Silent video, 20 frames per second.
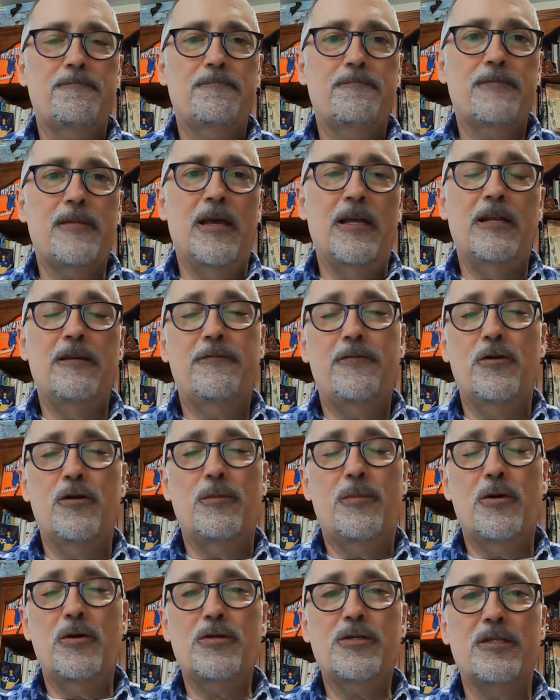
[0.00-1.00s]
And if you're a
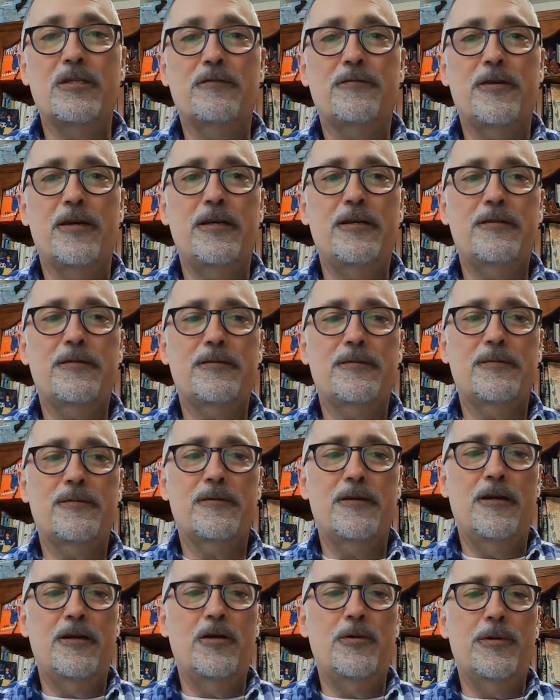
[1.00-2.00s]
person of faith,
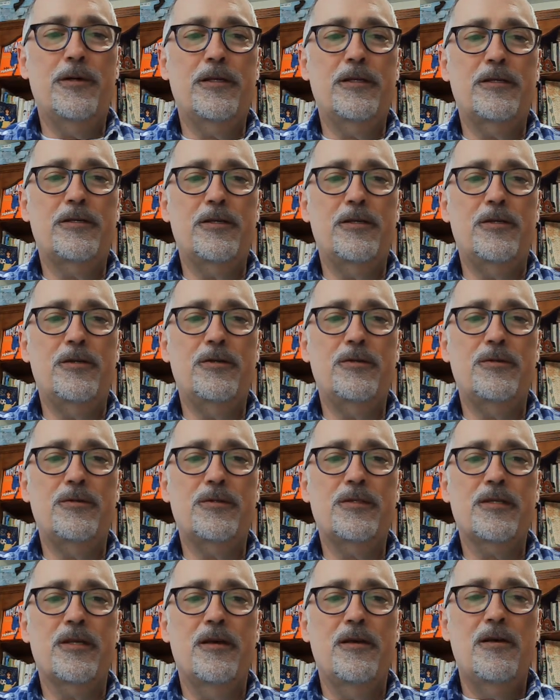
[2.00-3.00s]
are you willing to
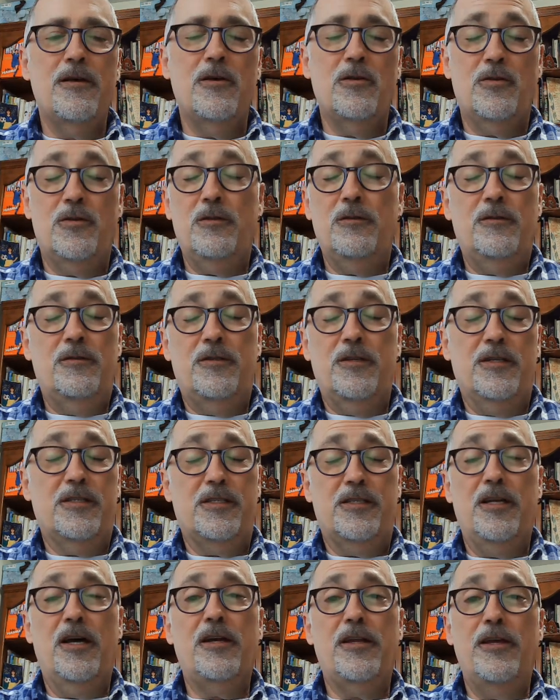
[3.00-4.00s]

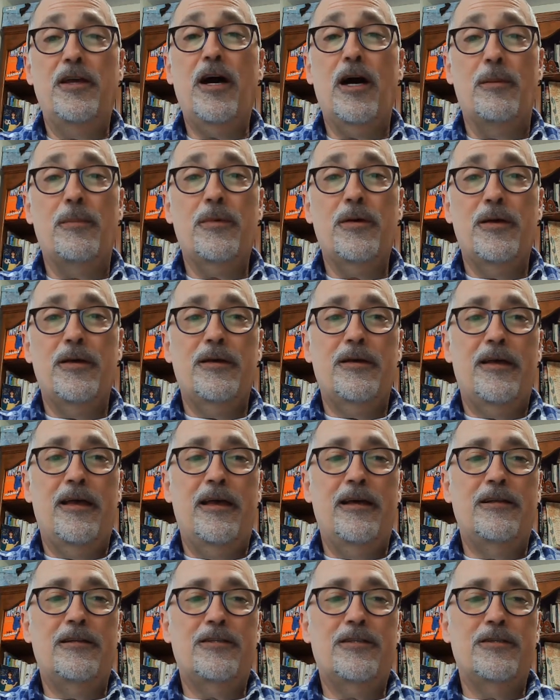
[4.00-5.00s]
study up
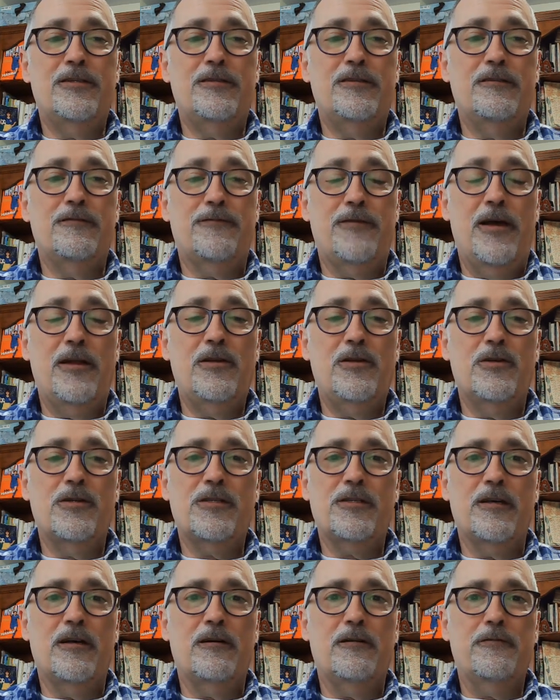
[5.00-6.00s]
and to defend
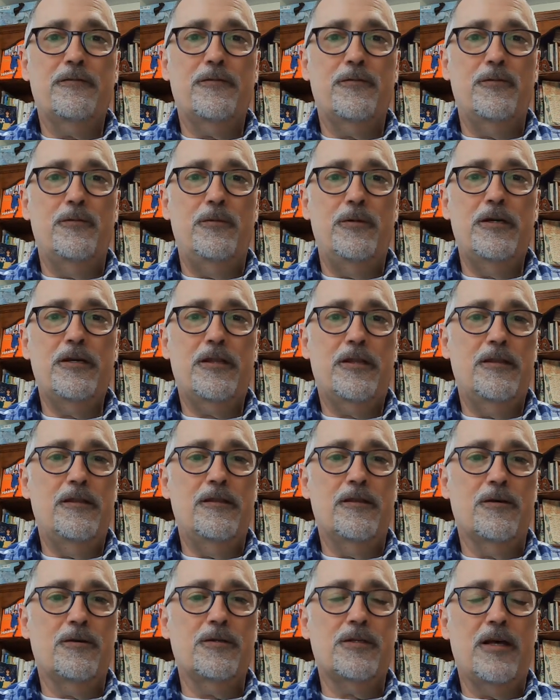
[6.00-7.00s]
yourself with
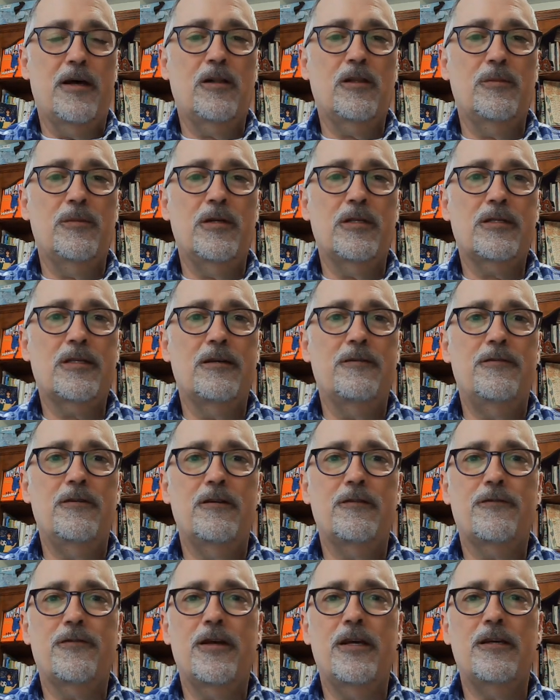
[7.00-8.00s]
those elements of your
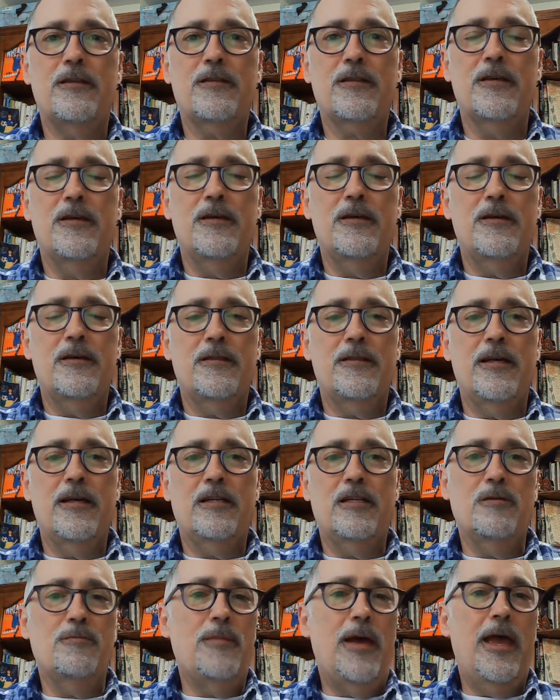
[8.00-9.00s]
faith that
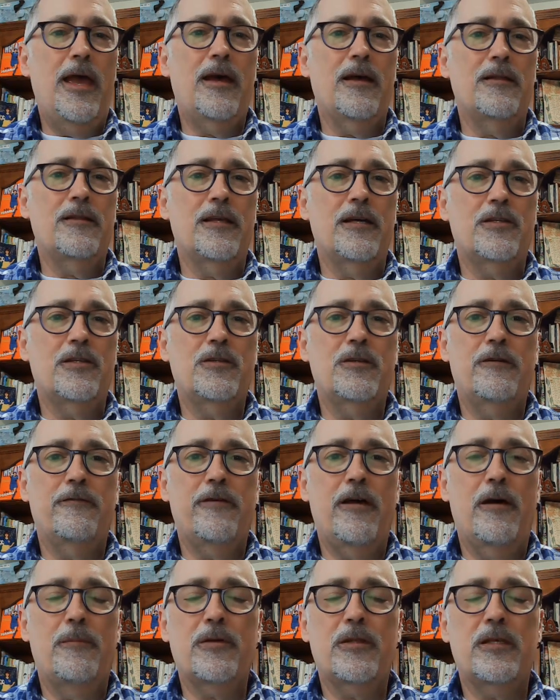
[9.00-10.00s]
demand that you have
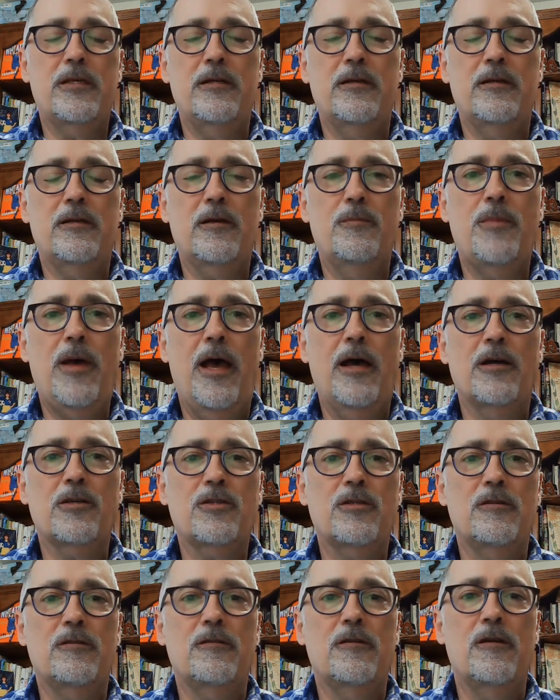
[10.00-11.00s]
empathy and
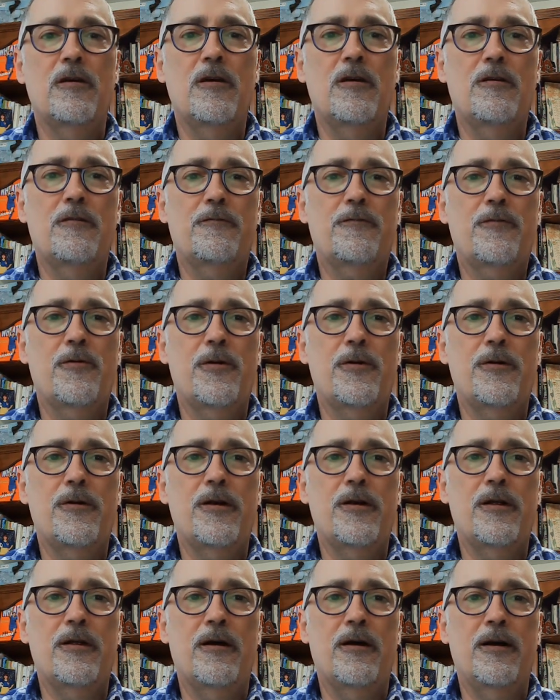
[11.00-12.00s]
compassion for
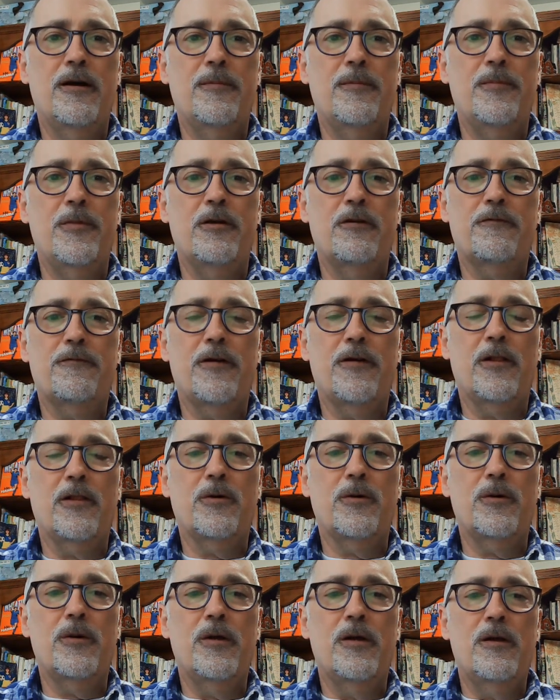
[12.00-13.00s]
your
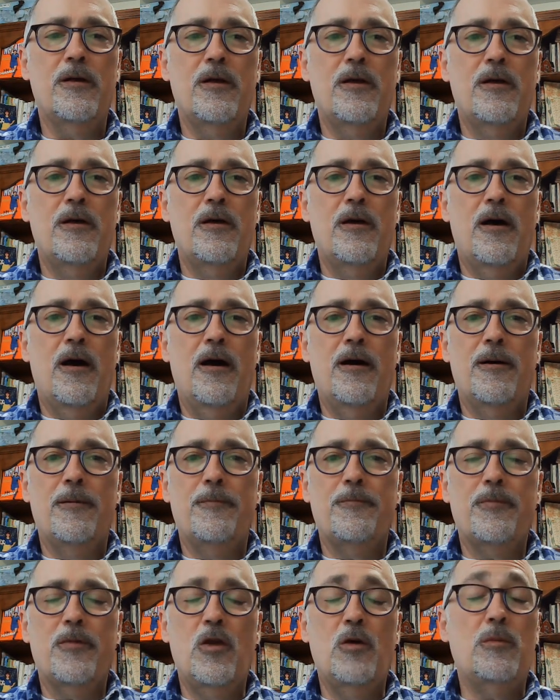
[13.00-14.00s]
fellow
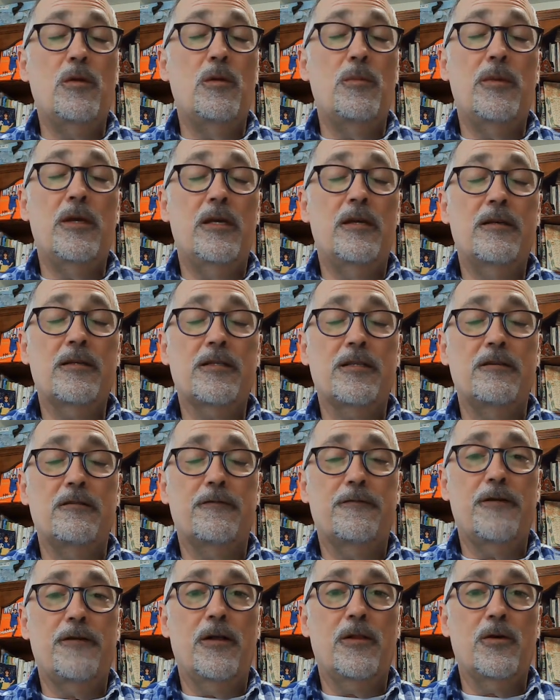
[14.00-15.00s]
human beings, your
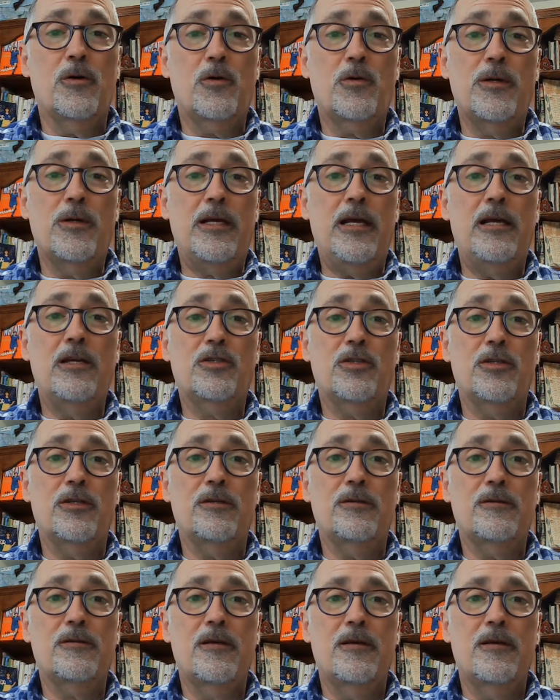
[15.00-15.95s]
fellow creation,